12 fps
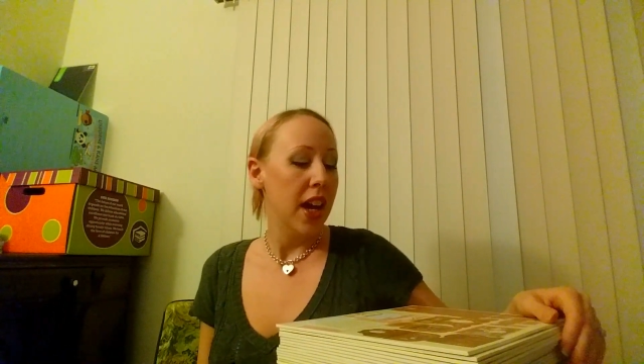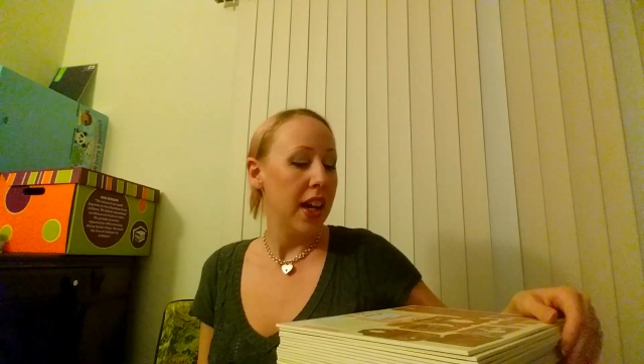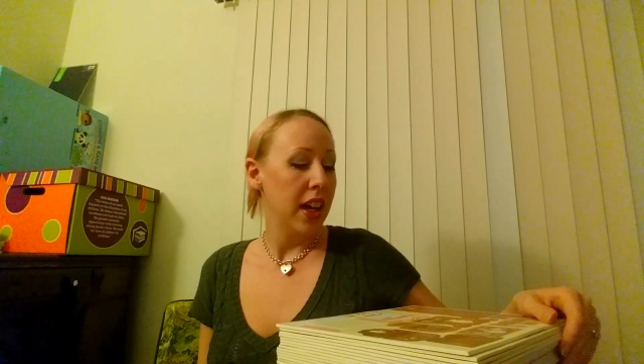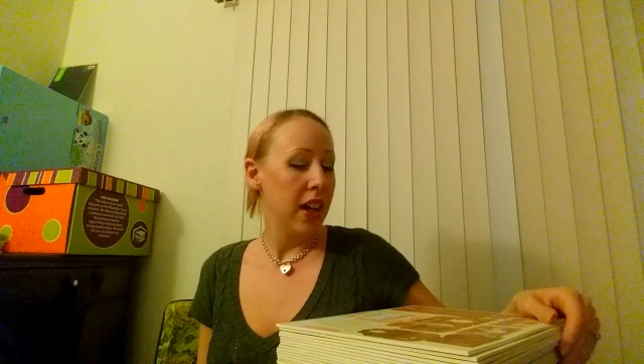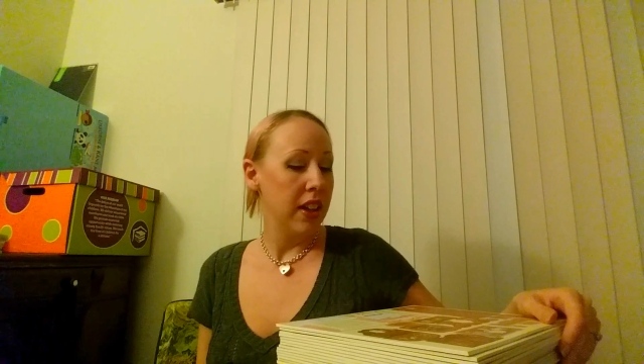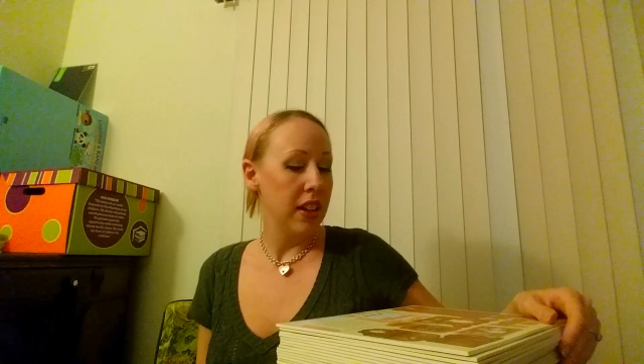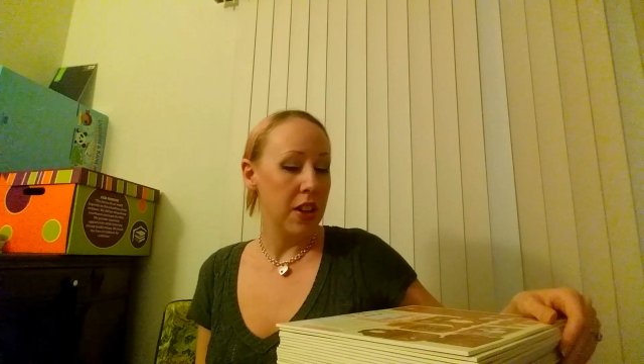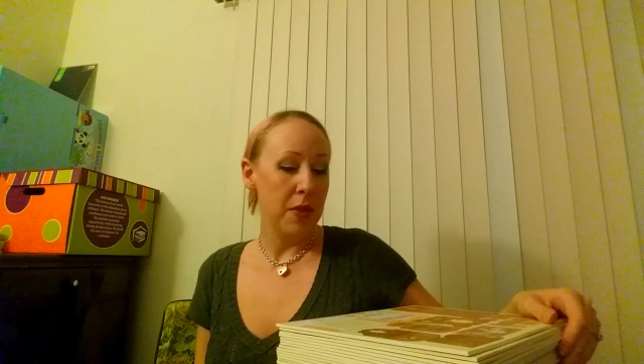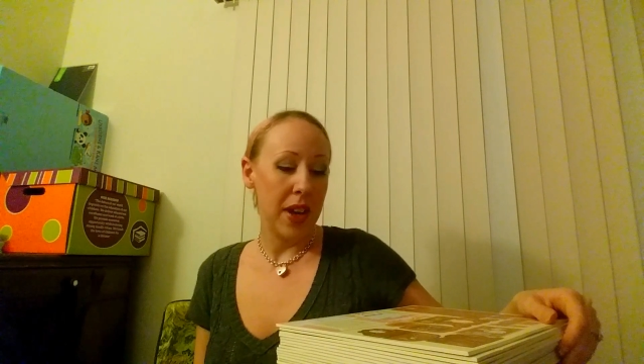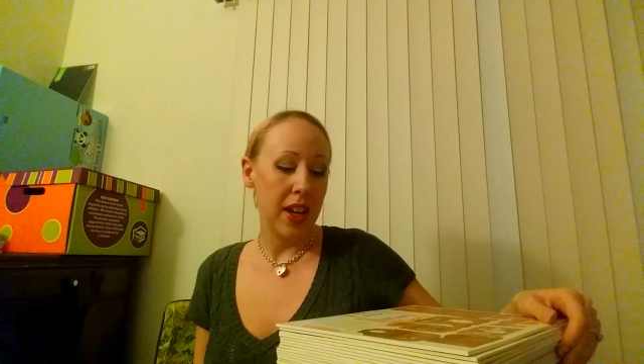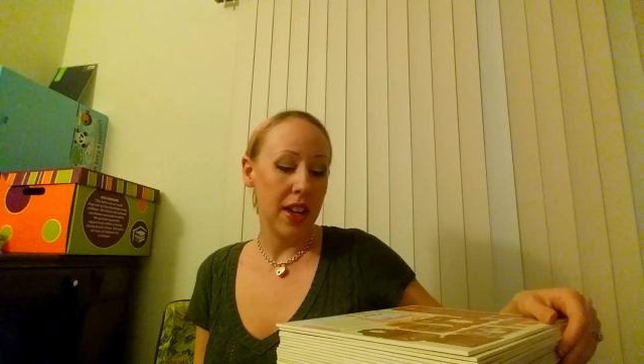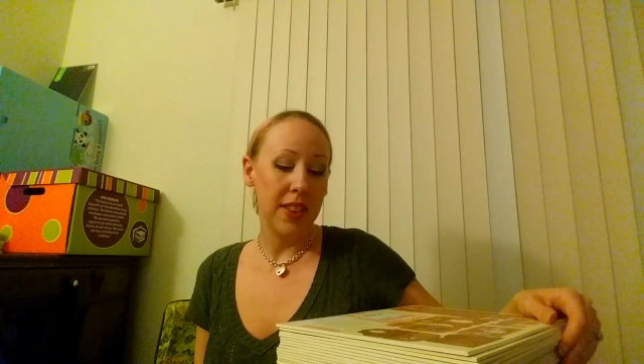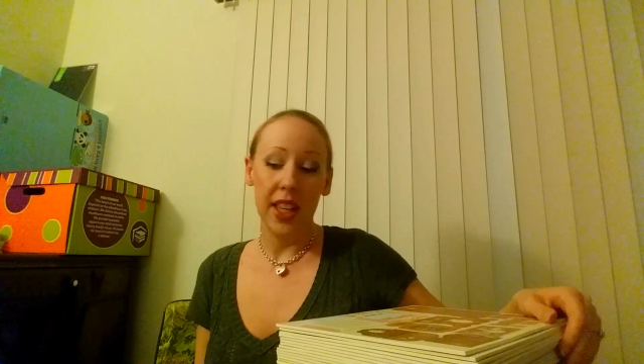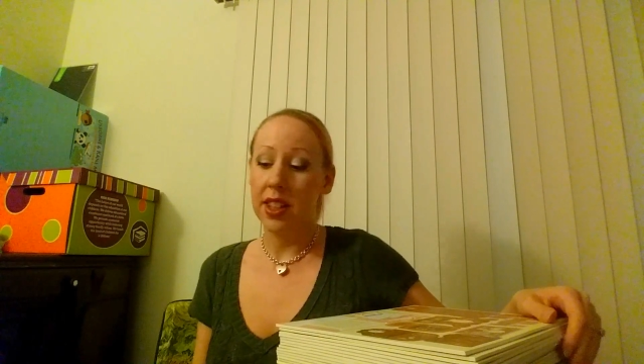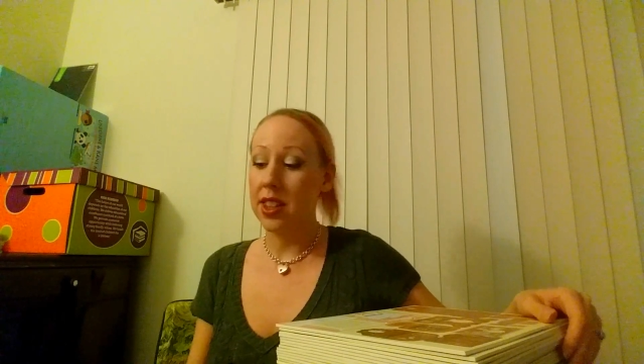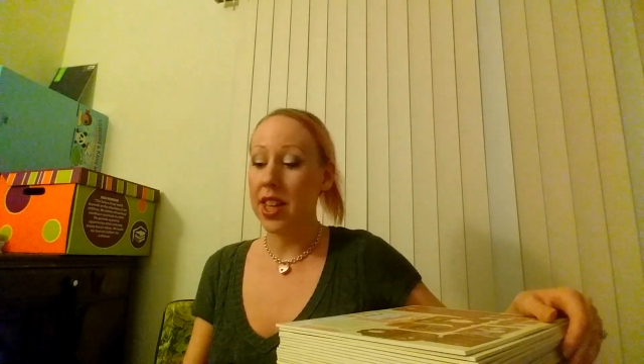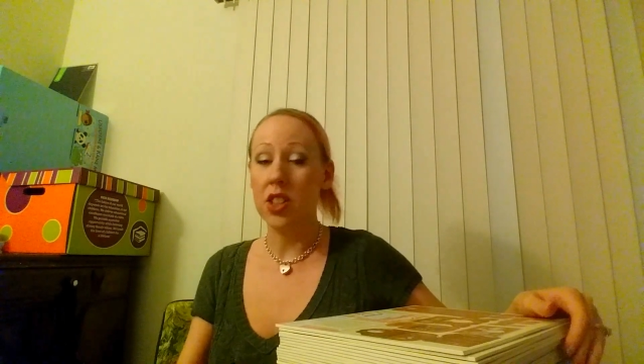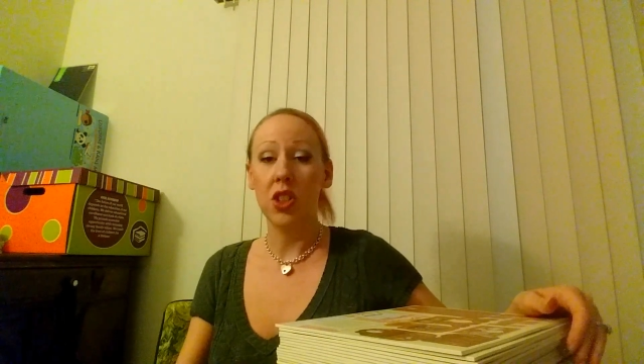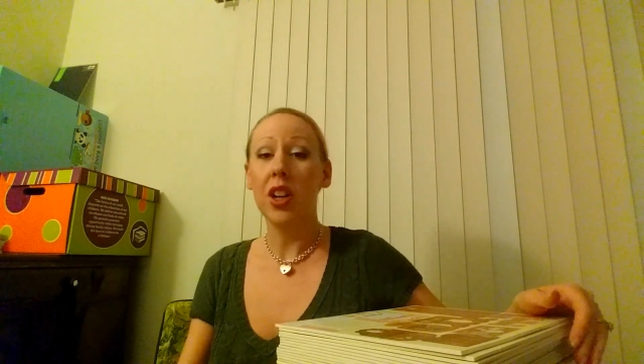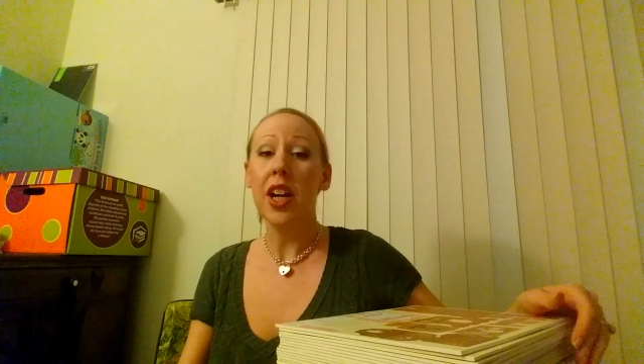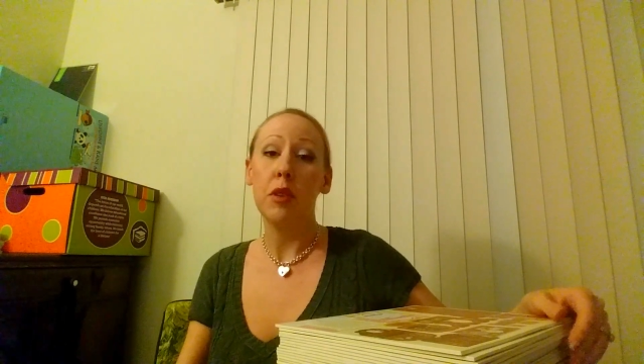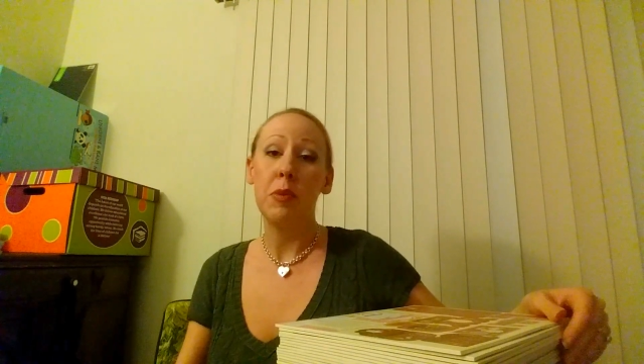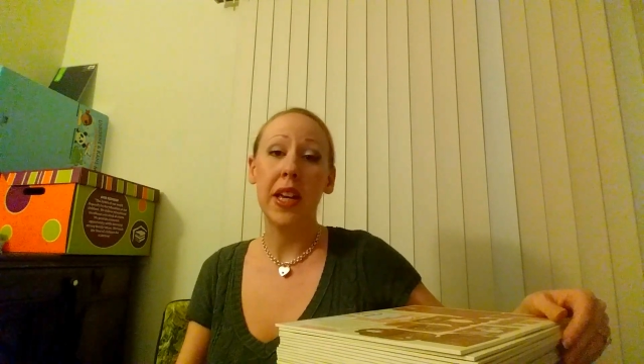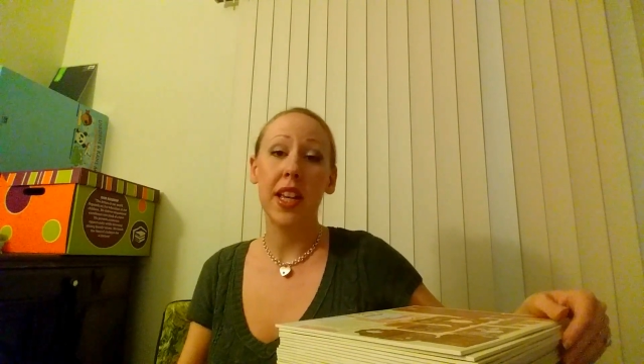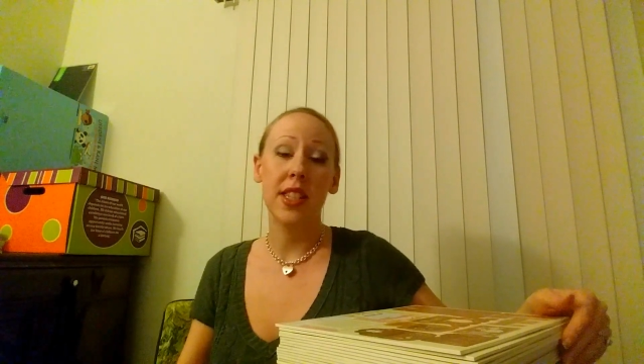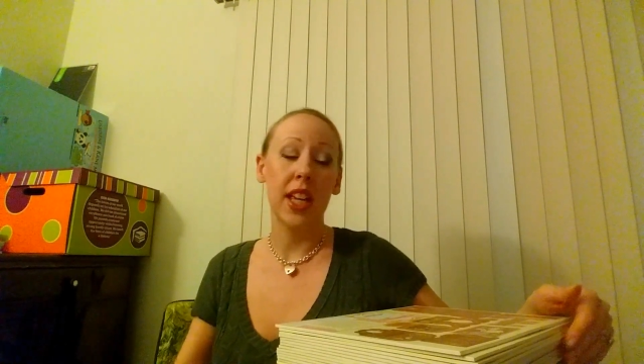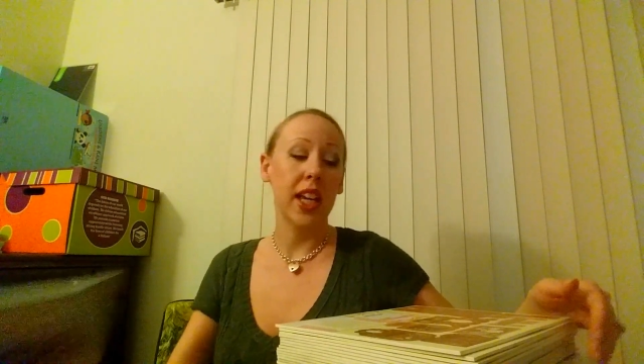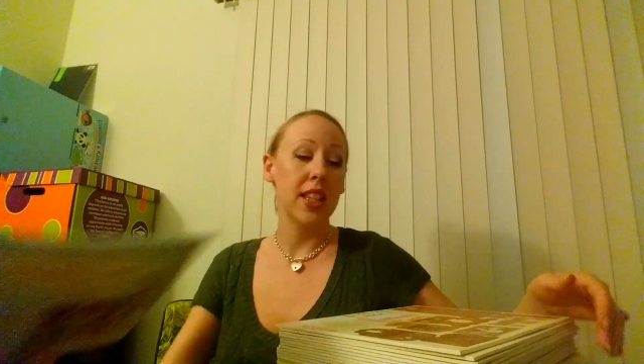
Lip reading: And I think that that's great because it